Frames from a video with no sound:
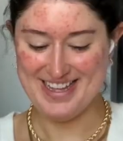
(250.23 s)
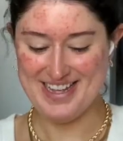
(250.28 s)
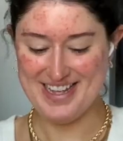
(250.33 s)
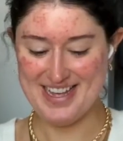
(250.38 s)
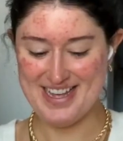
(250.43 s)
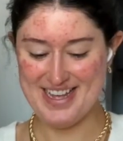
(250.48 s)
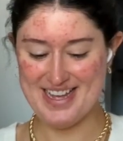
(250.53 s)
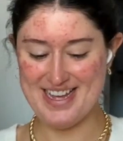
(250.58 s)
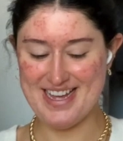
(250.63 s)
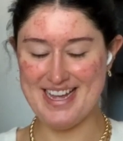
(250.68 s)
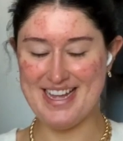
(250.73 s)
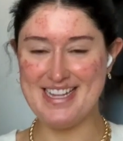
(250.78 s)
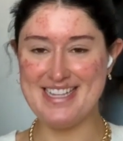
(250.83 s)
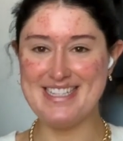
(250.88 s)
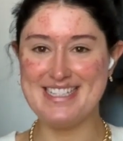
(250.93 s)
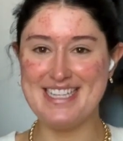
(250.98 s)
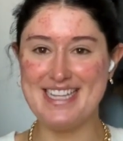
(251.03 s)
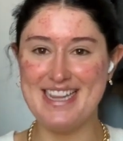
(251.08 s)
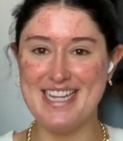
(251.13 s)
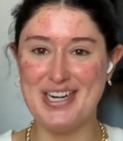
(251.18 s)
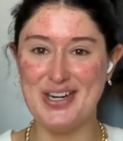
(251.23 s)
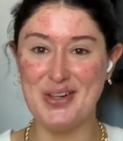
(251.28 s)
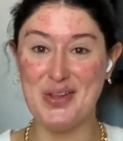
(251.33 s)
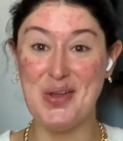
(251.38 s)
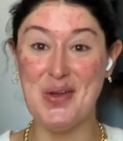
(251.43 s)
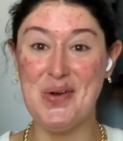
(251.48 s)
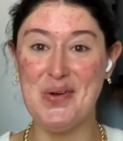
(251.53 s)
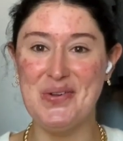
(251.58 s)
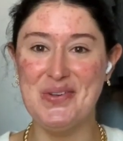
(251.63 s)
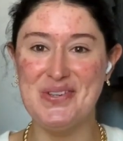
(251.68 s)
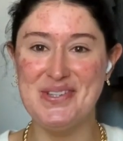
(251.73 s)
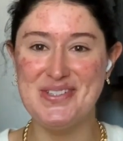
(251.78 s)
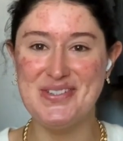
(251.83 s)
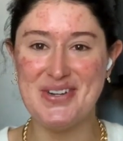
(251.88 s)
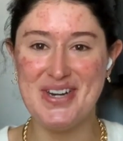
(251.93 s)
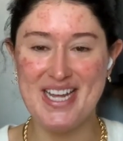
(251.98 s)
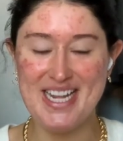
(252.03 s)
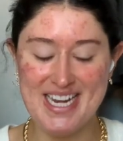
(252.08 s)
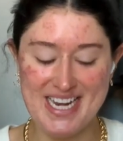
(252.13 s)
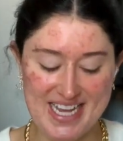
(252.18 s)
It's a little cold
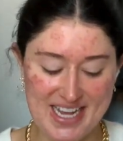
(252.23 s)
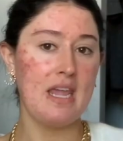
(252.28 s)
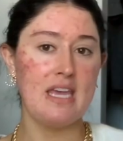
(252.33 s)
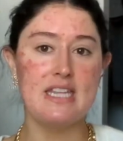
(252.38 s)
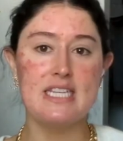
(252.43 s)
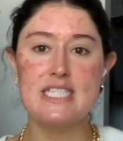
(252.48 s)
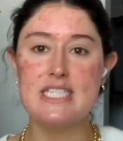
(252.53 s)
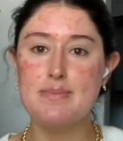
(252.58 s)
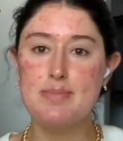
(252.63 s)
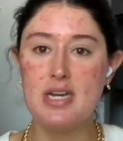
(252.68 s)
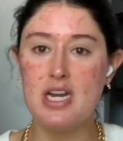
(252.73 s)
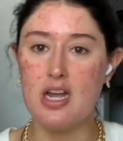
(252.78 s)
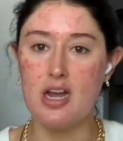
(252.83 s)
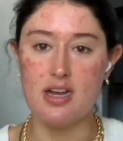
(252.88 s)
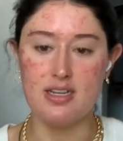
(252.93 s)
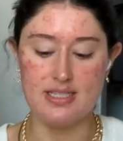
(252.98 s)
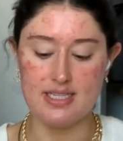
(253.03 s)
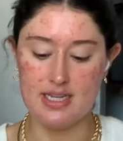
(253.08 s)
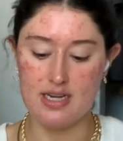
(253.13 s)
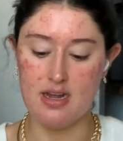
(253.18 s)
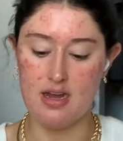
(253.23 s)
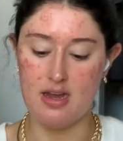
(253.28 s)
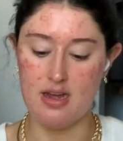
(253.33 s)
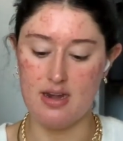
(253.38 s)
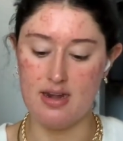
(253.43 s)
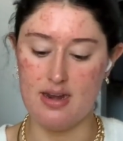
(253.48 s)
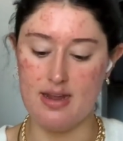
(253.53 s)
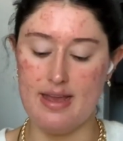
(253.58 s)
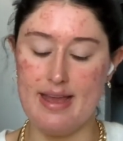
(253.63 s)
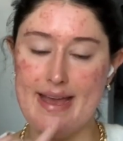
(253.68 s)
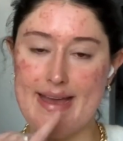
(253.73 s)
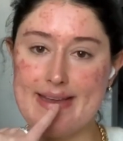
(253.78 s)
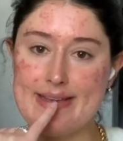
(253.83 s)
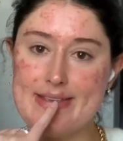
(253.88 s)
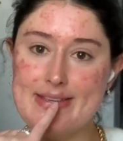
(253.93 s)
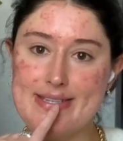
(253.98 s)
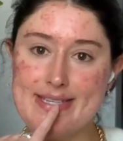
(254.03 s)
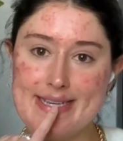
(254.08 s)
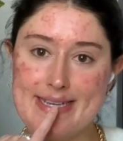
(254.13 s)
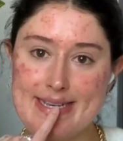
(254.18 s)
right now. This has been a godsend on
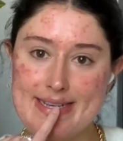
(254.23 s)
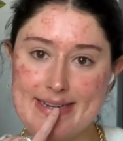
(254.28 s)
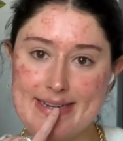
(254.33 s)
Accutane.